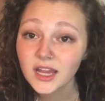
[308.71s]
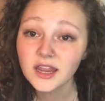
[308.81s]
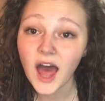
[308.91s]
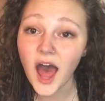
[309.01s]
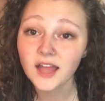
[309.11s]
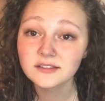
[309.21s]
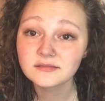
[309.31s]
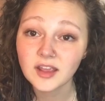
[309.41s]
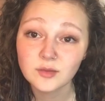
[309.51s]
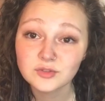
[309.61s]
that
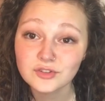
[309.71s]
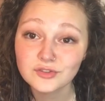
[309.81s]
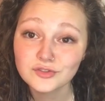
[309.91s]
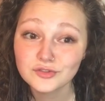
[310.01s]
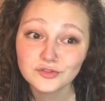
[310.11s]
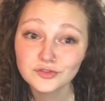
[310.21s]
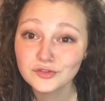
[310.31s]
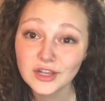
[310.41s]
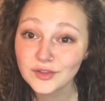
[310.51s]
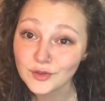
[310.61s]
hamsters
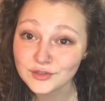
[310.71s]
eat those